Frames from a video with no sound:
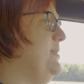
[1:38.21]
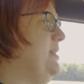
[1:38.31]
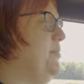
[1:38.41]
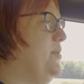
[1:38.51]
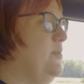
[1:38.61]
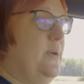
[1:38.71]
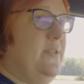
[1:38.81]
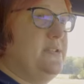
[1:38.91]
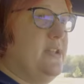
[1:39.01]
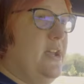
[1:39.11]
people when
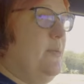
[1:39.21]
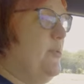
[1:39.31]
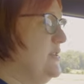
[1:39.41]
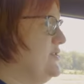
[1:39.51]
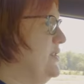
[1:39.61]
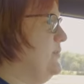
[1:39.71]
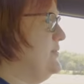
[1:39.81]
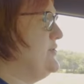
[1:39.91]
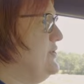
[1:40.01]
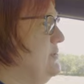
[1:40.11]
the tire pressure
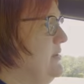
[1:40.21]
was too